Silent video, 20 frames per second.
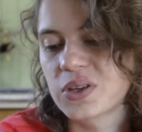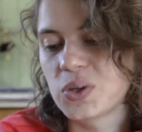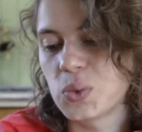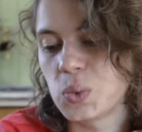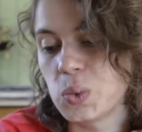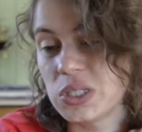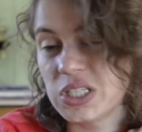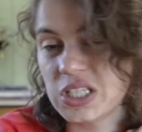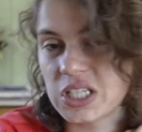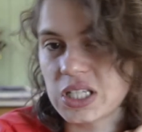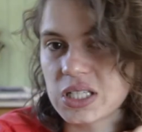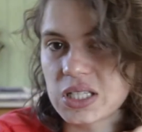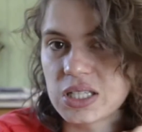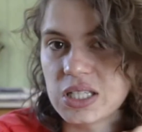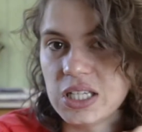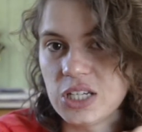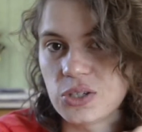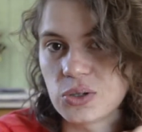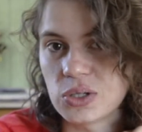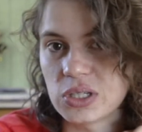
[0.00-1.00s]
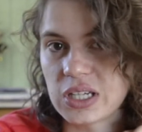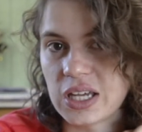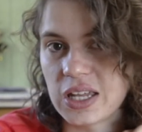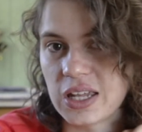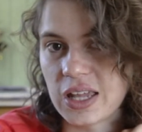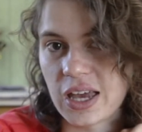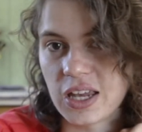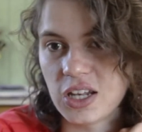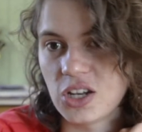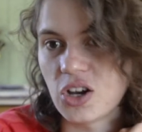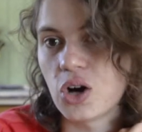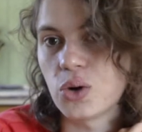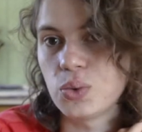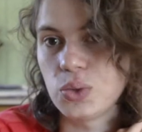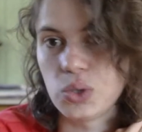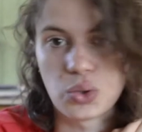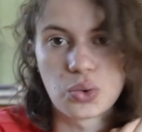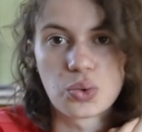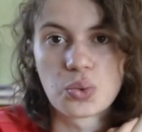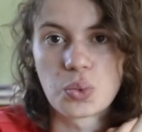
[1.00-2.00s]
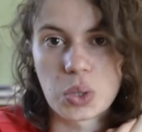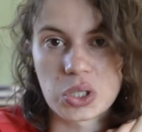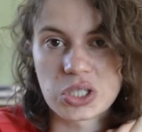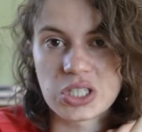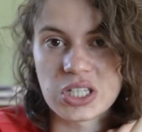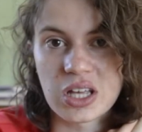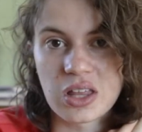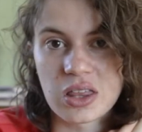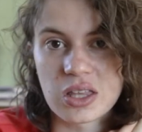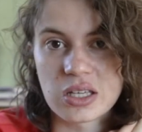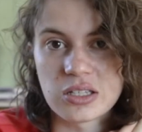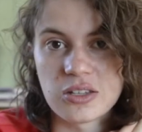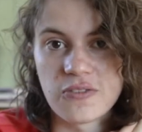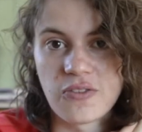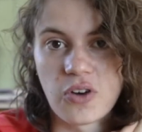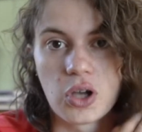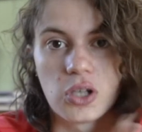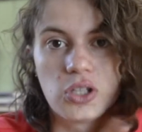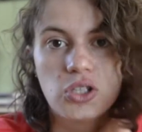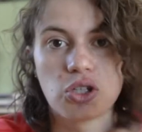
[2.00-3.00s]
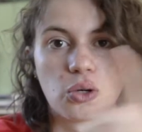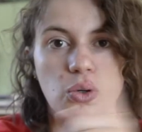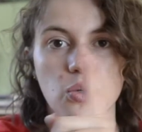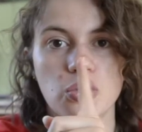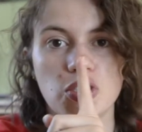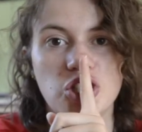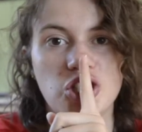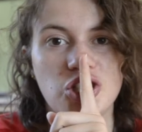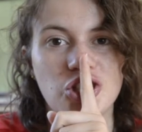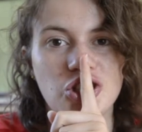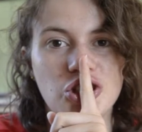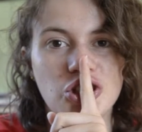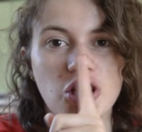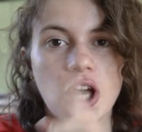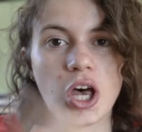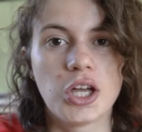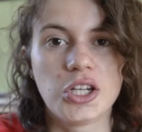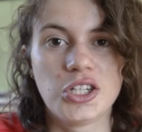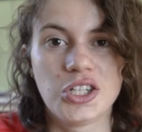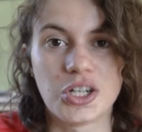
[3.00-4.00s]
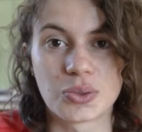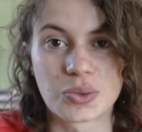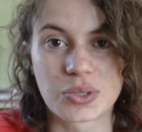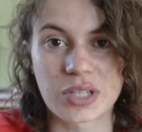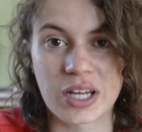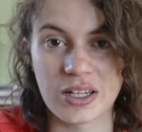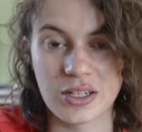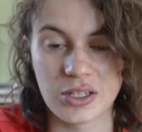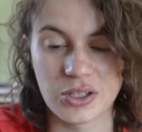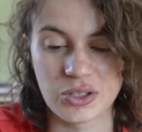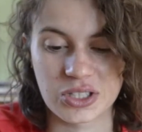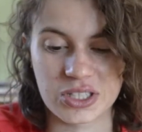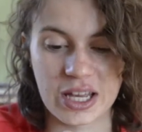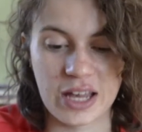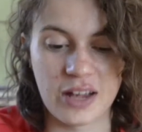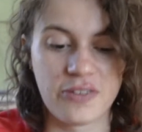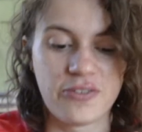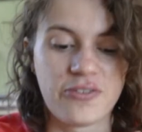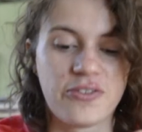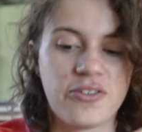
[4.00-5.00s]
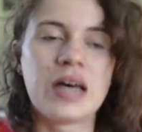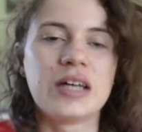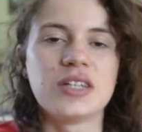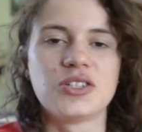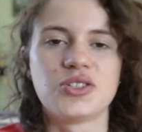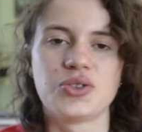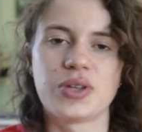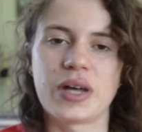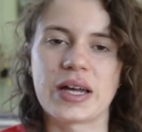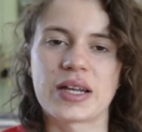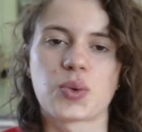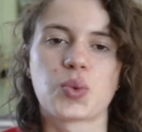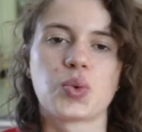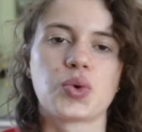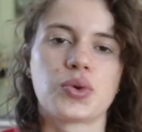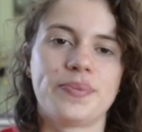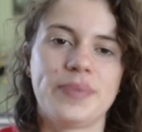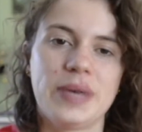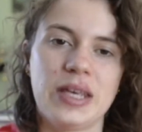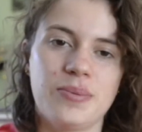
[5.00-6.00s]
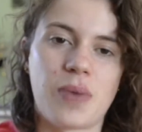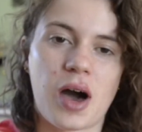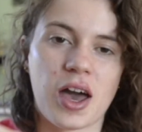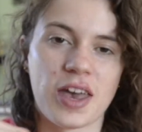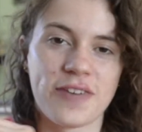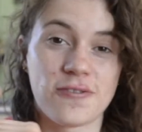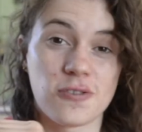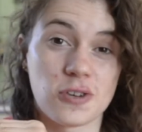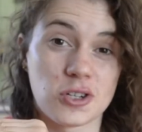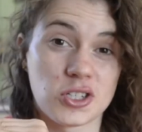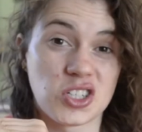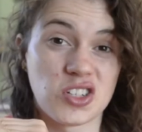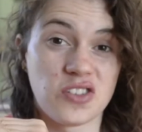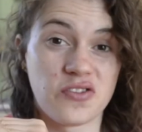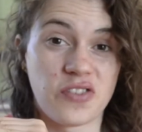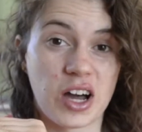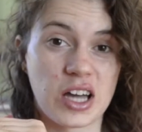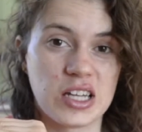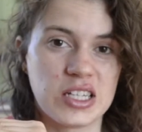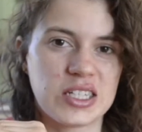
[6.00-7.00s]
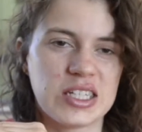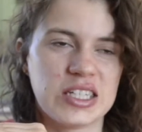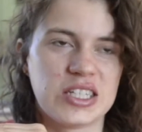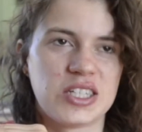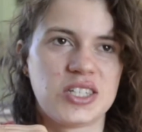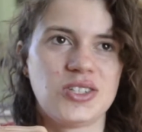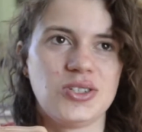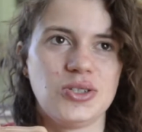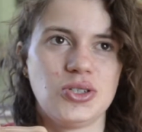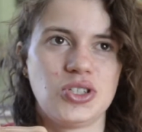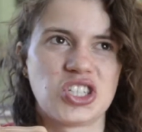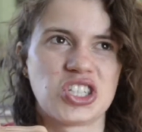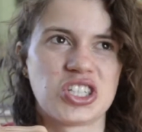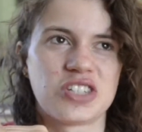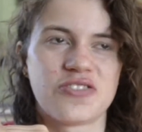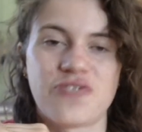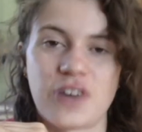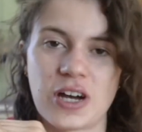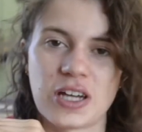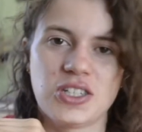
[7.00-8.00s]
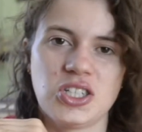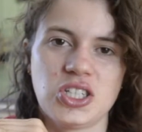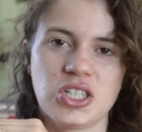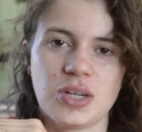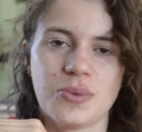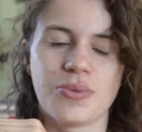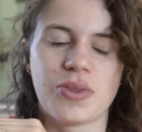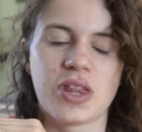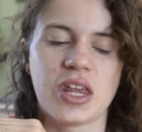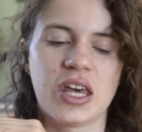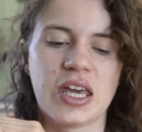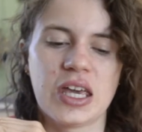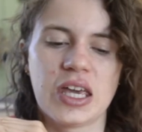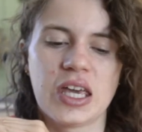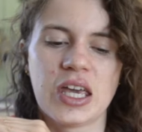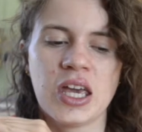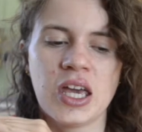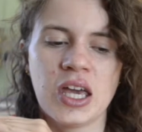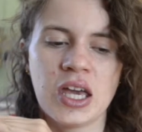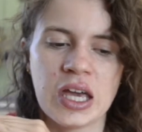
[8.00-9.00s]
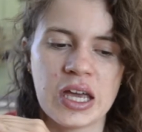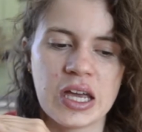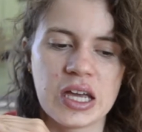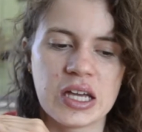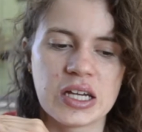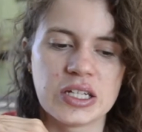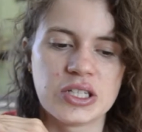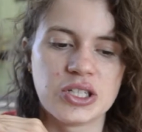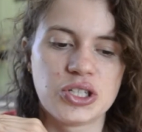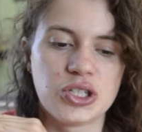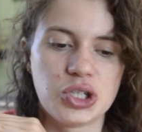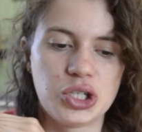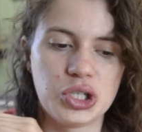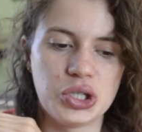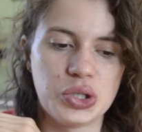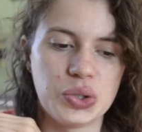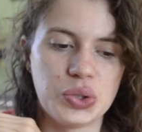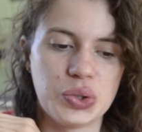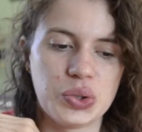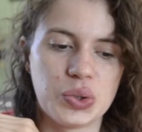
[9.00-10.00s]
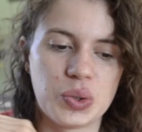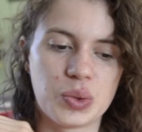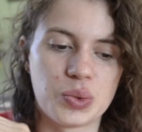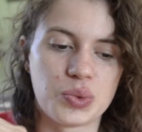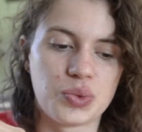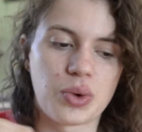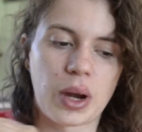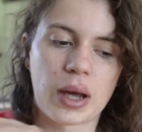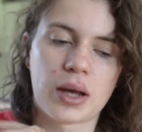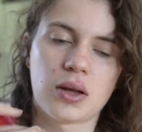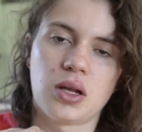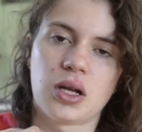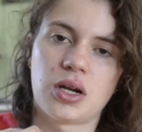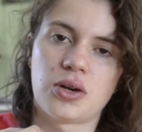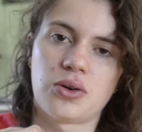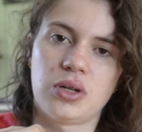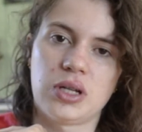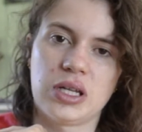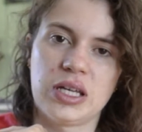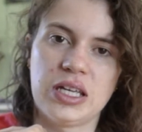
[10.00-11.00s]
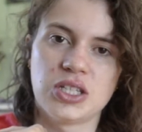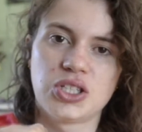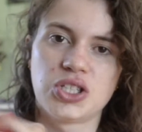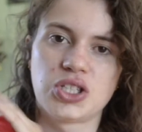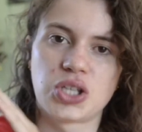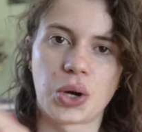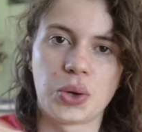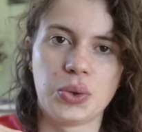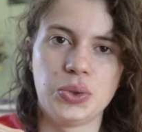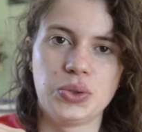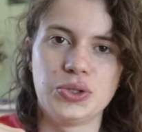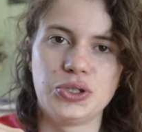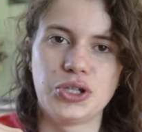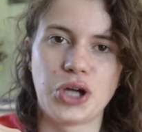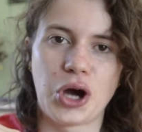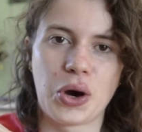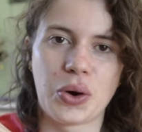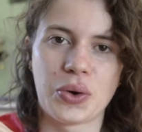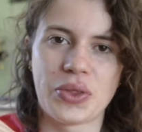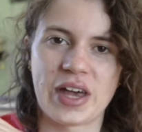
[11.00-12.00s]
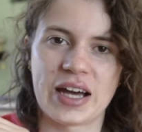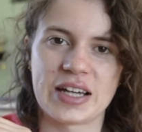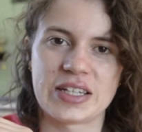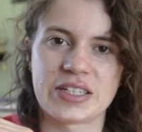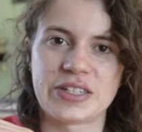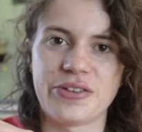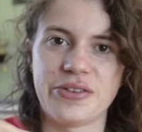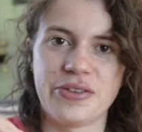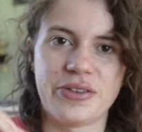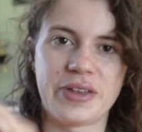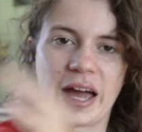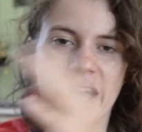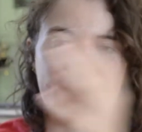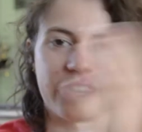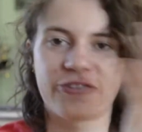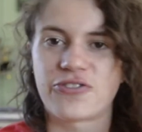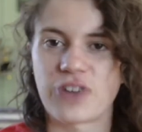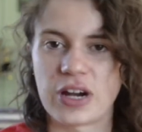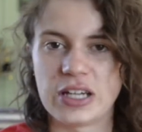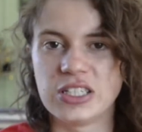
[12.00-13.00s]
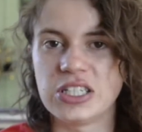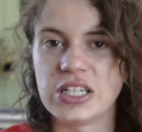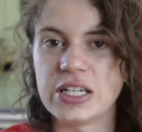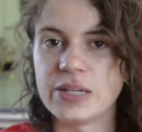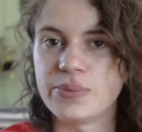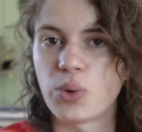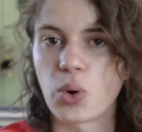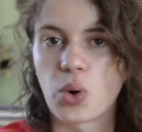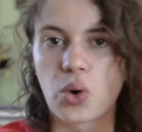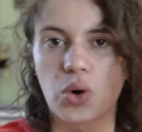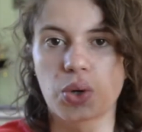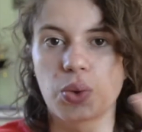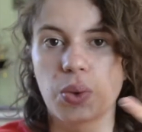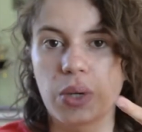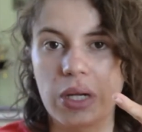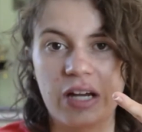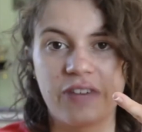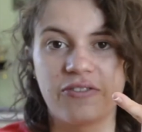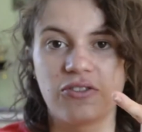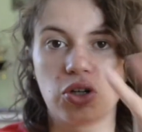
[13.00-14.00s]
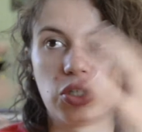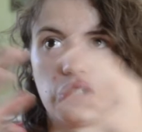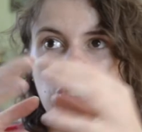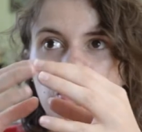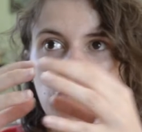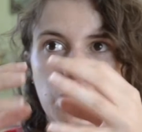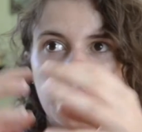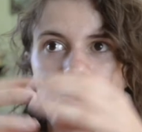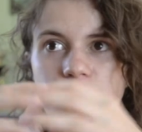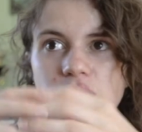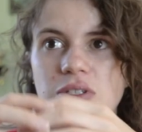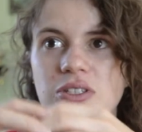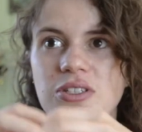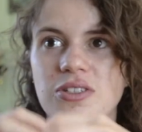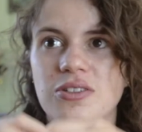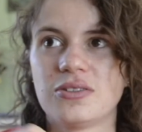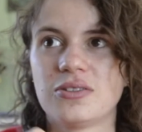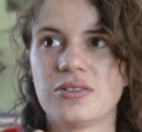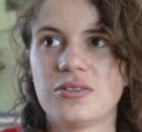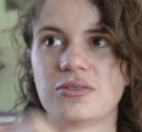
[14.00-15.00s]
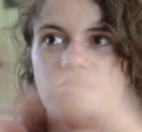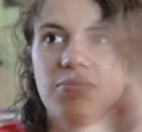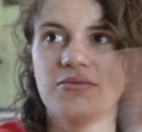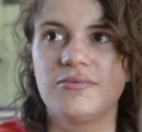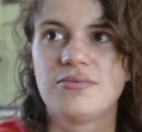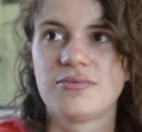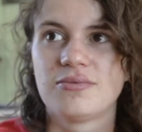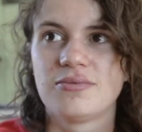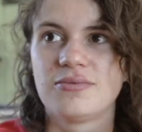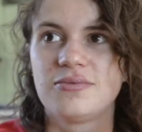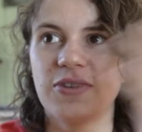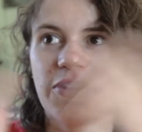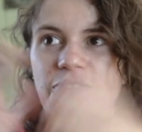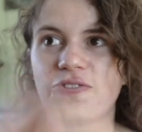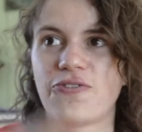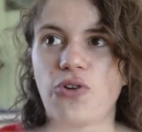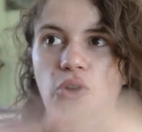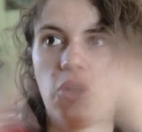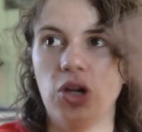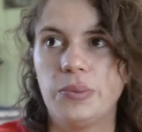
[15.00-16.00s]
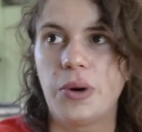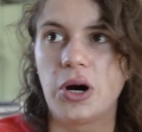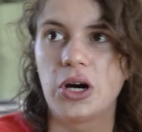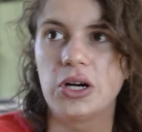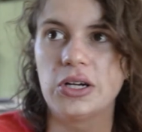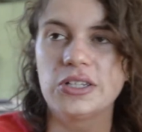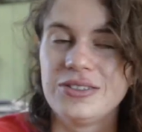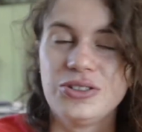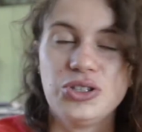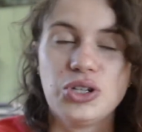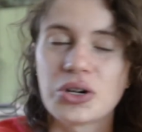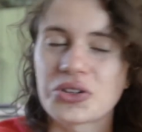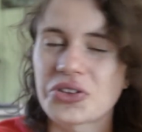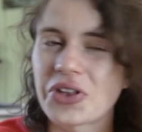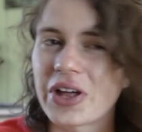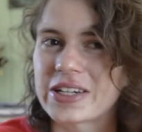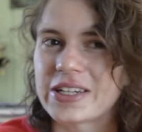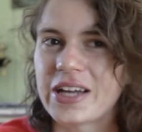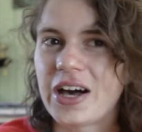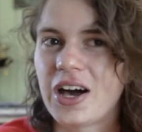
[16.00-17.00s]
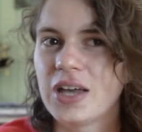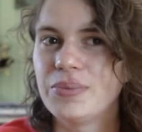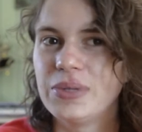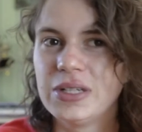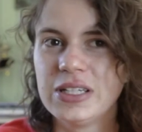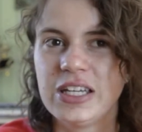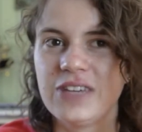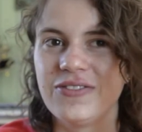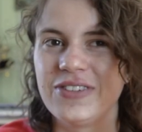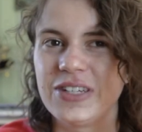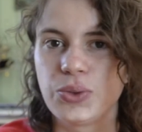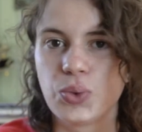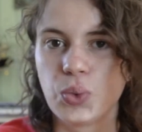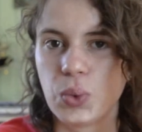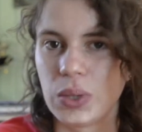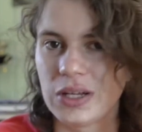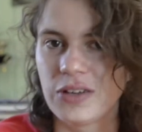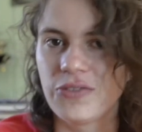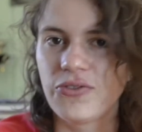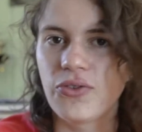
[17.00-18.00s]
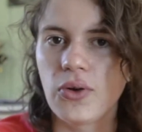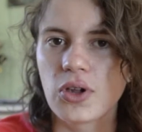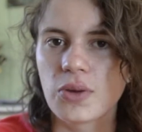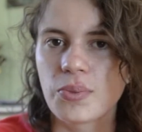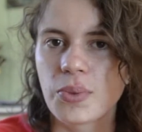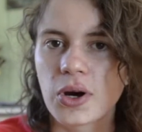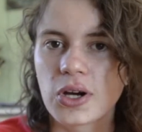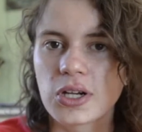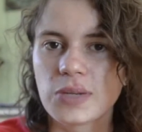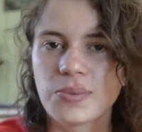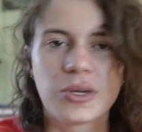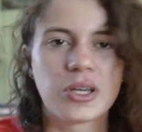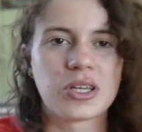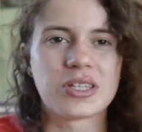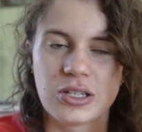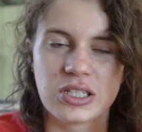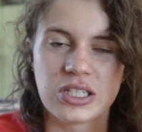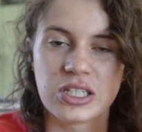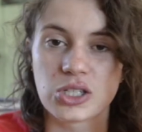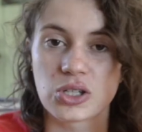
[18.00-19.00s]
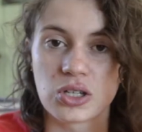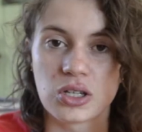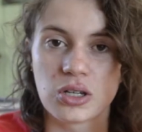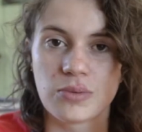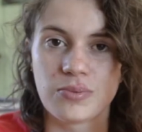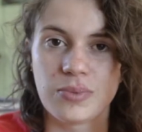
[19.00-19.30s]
which is a secret, and I know you're watching this, Yvonne, so shh, don't tell yourself. So that would be my first advice, is to just find something to do regularly so you know that that friendship or whatever don't fall apart. Not that I believe it will fall apart, because she's gonna